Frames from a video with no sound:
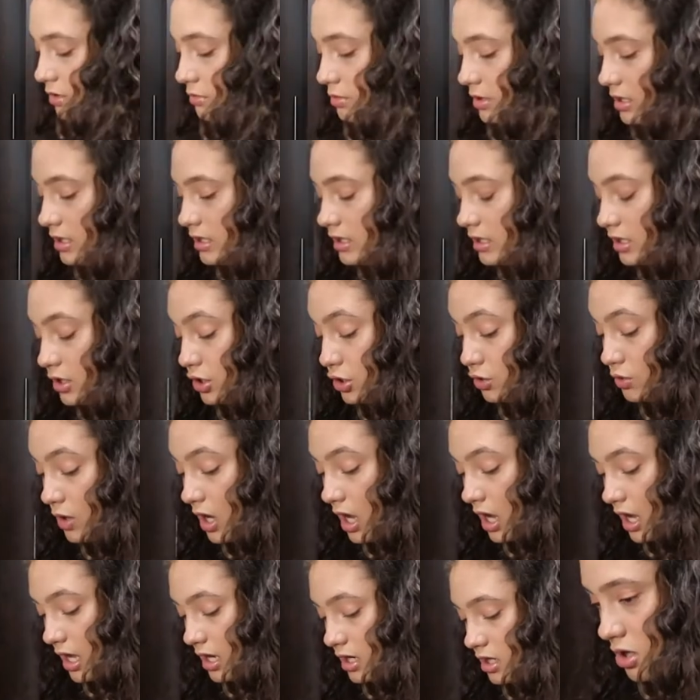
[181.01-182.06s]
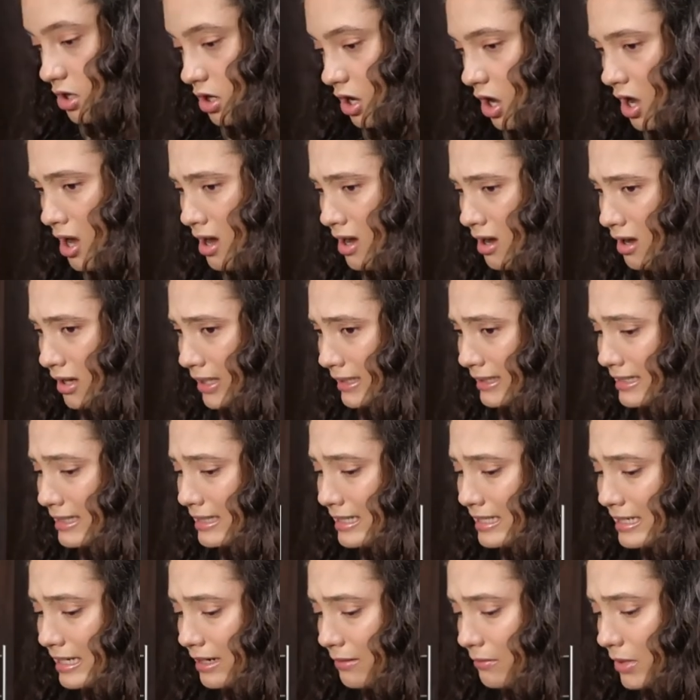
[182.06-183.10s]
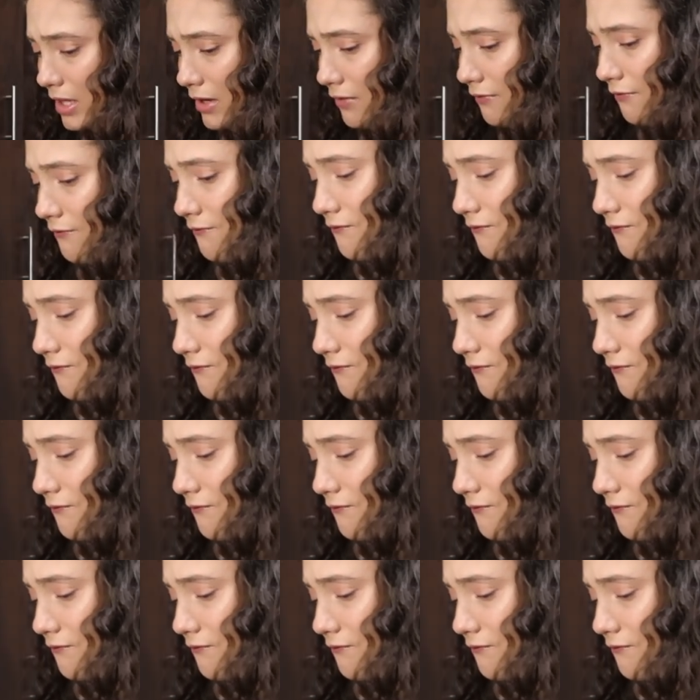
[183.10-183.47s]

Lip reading: hope this isn't too hot. It's steaming.